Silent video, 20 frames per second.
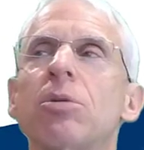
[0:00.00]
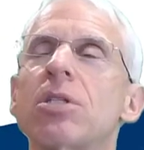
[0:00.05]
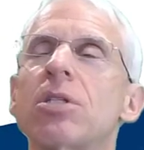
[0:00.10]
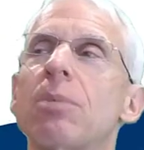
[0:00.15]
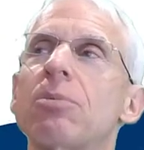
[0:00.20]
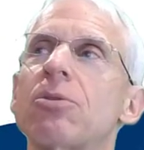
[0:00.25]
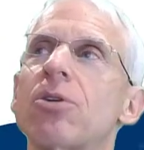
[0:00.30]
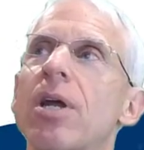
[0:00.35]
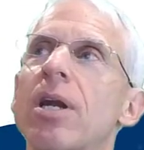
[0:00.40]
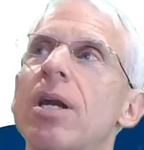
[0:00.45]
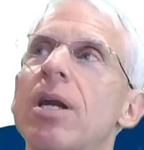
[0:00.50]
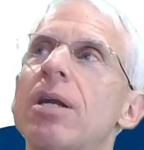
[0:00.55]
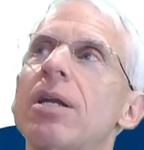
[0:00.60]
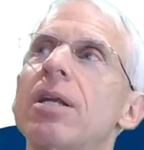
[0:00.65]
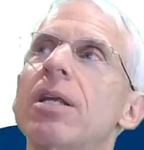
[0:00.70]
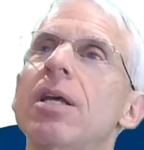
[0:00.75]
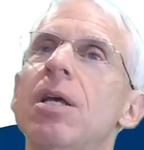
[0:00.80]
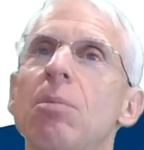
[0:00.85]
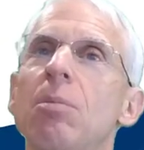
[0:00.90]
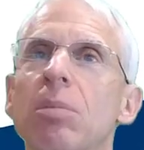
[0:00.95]
perceptron.
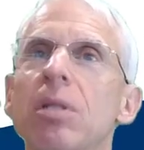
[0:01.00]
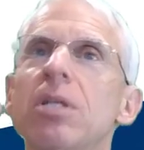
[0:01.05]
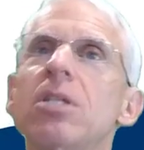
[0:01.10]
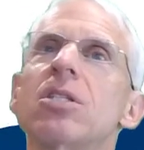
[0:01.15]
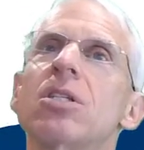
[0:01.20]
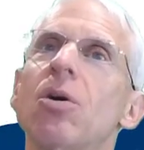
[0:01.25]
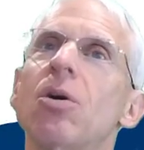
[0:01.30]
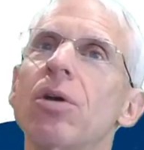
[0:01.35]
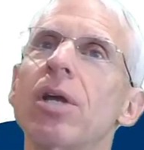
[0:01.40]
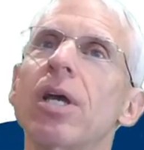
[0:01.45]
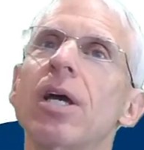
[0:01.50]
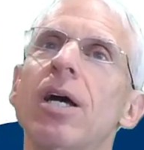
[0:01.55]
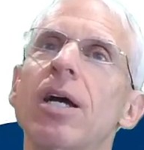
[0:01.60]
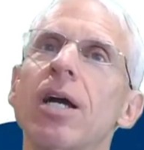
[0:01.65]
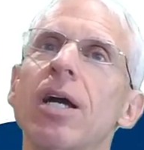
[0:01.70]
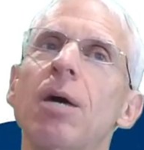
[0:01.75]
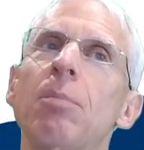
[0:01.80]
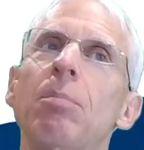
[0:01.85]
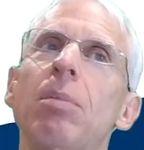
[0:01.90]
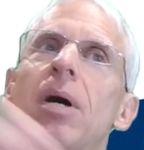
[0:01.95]
And please don't get
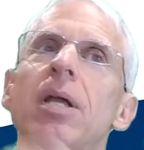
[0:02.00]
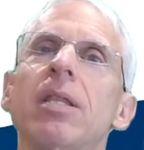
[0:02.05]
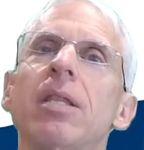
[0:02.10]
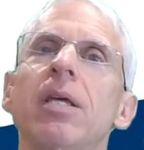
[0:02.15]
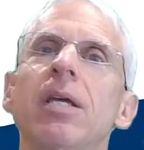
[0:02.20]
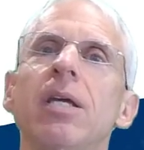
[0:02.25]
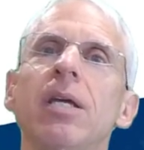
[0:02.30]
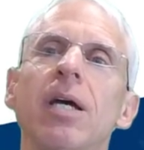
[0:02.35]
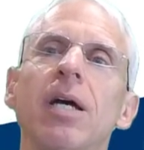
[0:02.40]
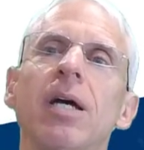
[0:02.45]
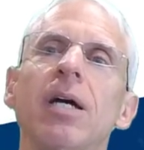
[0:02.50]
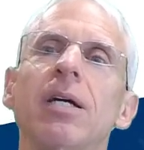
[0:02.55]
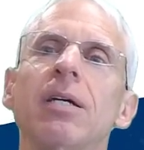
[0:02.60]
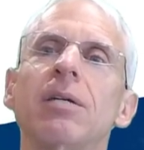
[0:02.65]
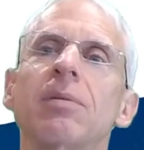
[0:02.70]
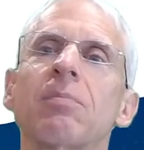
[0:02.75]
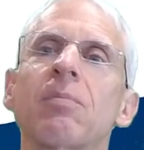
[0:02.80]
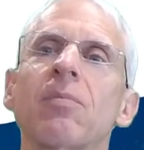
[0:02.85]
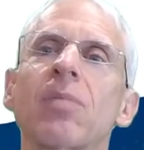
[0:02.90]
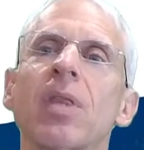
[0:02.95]
hung up on
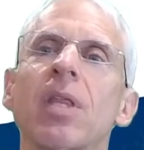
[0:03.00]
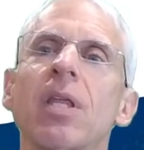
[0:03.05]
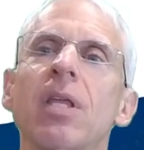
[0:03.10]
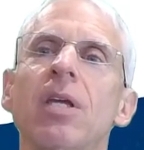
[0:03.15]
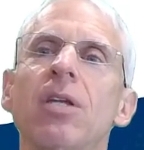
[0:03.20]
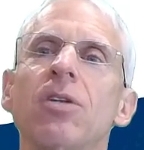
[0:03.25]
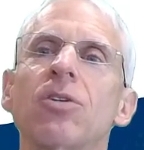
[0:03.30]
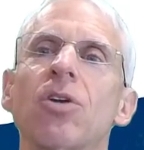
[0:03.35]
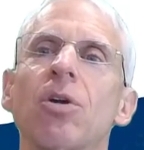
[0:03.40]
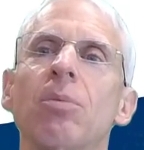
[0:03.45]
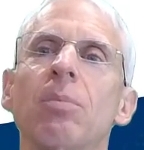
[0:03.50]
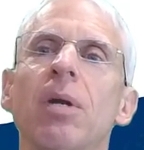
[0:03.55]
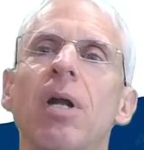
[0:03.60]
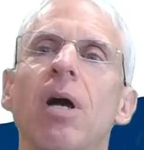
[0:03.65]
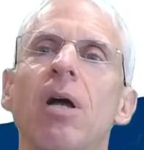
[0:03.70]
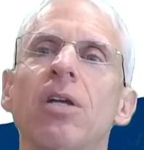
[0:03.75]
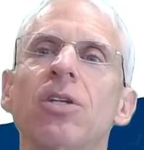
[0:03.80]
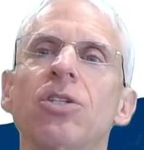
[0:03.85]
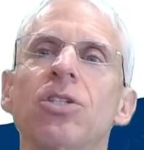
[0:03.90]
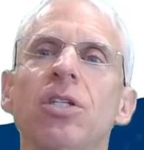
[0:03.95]
the
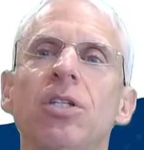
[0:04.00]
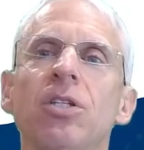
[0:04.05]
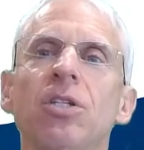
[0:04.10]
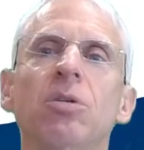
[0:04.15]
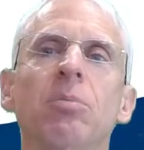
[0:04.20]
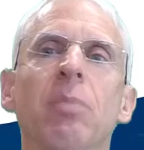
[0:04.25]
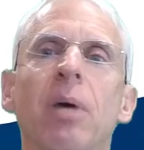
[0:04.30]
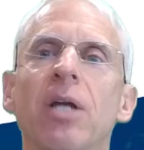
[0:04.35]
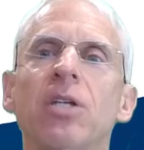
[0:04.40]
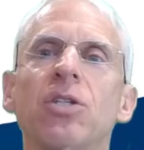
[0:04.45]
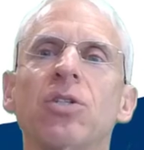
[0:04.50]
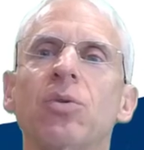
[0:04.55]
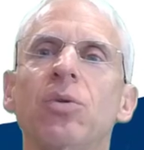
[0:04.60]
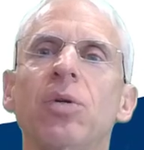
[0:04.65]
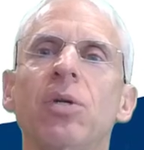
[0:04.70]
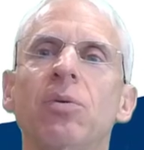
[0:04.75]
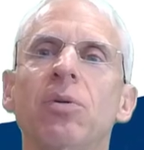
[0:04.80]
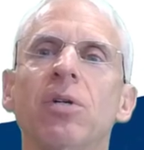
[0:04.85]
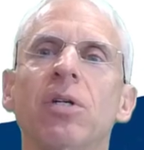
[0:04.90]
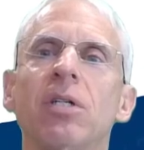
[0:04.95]
terminology too much.
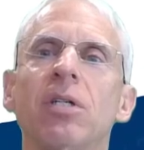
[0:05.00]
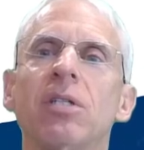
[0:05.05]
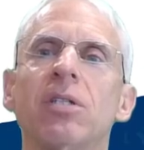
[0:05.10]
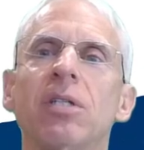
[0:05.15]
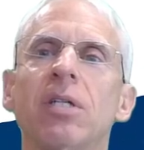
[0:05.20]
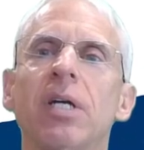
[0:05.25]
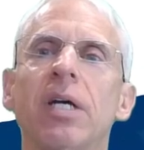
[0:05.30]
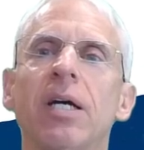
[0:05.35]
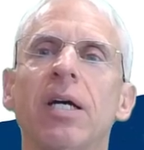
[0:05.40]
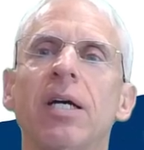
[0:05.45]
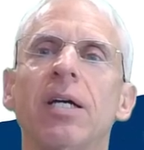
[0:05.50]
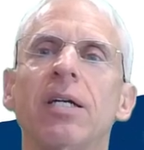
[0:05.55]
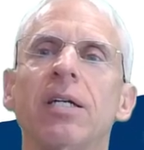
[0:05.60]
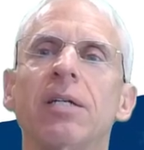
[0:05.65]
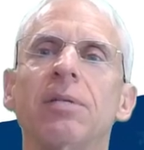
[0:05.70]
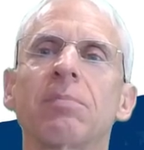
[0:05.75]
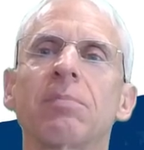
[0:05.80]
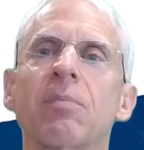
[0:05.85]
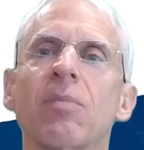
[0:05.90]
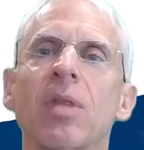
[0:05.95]
We will,
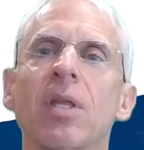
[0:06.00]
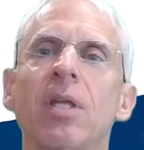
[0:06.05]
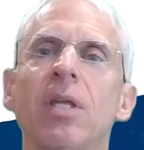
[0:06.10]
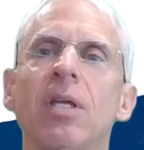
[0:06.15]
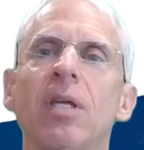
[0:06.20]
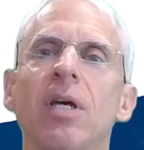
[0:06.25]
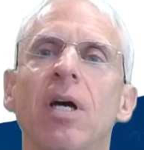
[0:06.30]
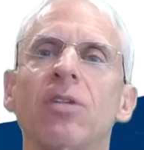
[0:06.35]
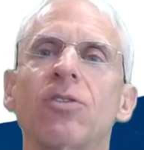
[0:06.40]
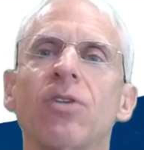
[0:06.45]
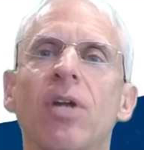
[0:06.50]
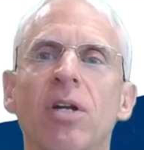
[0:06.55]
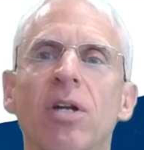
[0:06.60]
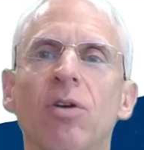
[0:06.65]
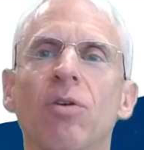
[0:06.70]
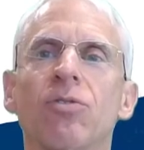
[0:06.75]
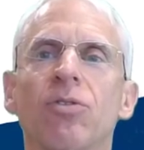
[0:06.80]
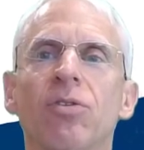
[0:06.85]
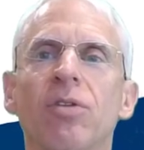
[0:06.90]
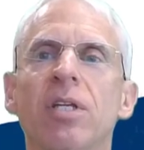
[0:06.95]
I'll try to
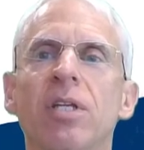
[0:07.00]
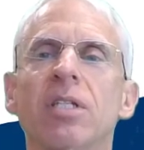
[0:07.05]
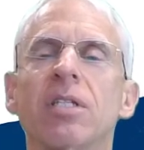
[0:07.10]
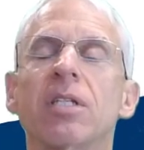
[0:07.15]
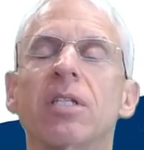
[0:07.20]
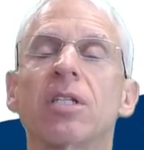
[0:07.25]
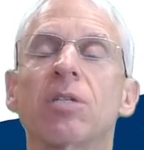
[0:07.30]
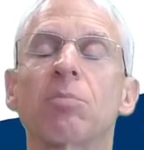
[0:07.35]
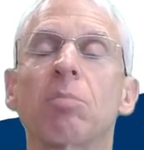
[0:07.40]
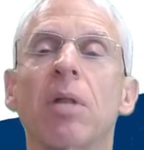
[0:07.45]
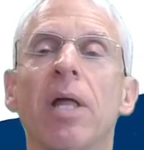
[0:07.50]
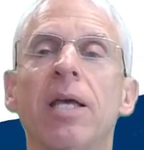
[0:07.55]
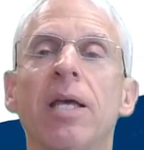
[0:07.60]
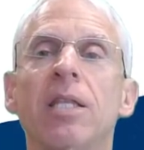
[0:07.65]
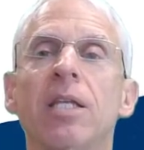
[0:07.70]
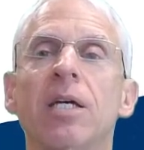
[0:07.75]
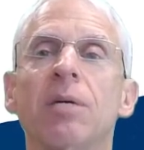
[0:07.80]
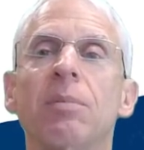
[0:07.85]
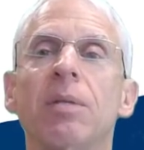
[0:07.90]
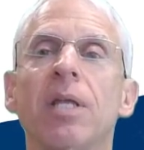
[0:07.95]
go through these and explain
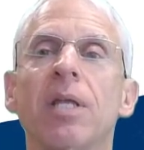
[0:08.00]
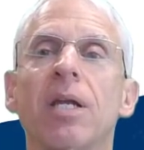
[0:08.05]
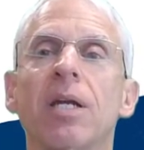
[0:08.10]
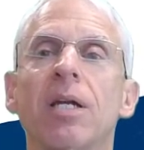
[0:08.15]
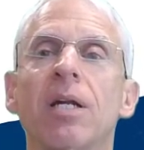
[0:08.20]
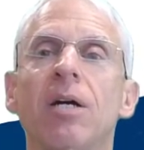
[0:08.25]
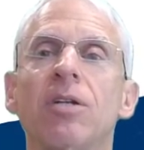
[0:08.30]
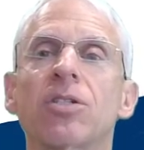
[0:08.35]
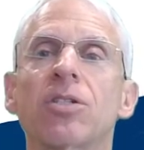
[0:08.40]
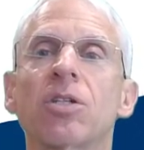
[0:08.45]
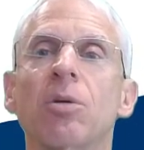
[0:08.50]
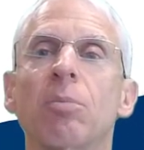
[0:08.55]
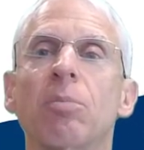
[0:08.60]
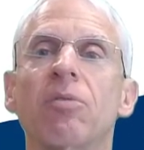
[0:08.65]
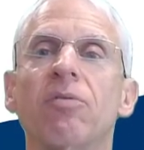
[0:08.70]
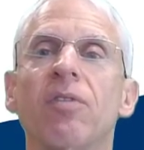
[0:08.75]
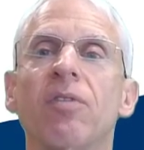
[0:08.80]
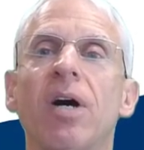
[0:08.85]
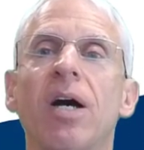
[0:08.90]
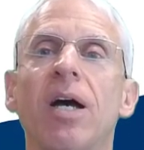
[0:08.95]
them, and then also
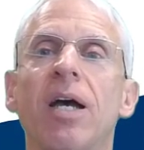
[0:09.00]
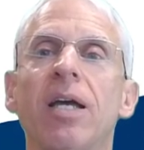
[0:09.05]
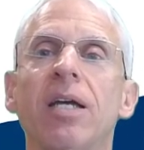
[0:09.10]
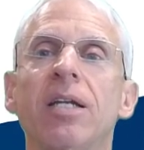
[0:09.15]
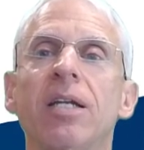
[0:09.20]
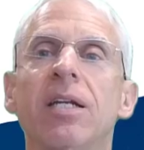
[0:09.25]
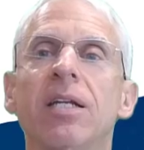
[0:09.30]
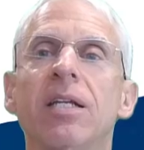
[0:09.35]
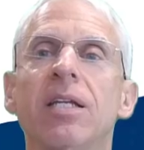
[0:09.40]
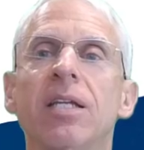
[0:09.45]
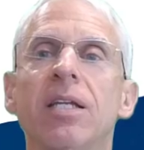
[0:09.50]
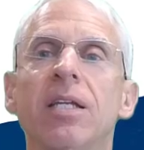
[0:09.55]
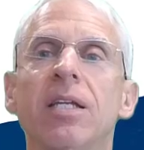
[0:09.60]
provide